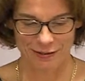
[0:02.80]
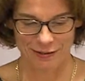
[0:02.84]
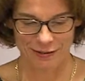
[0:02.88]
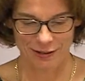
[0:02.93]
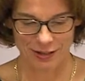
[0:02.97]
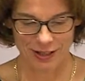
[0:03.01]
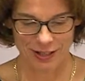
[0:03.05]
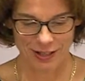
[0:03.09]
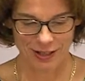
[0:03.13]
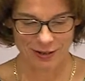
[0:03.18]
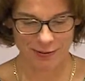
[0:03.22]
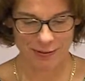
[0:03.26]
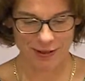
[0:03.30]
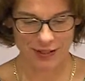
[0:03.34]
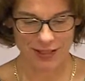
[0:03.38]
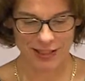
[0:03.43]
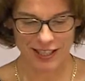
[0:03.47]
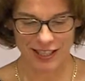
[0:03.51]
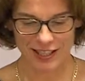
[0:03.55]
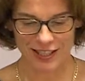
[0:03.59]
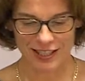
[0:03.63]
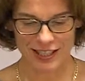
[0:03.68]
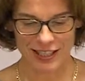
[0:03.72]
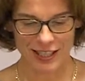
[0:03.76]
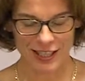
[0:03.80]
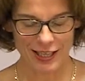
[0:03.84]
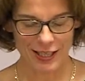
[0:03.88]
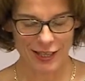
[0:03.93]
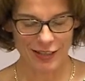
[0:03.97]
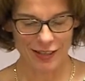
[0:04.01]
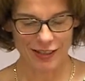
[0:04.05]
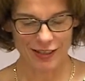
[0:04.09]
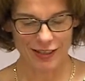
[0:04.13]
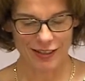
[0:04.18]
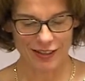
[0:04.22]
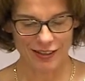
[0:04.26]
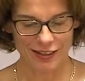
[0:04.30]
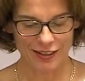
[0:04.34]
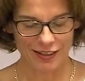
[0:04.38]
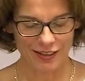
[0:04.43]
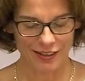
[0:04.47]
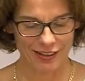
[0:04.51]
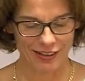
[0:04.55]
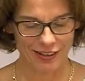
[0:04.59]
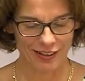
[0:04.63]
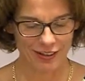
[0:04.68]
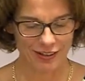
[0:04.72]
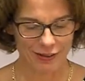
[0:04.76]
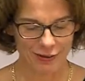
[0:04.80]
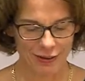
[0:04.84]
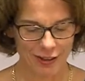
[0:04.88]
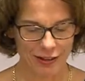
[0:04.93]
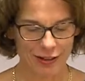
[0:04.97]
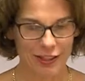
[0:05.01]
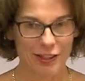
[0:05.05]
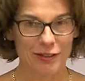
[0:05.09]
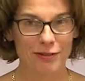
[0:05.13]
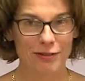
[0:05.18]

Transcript: well, this was actually quite an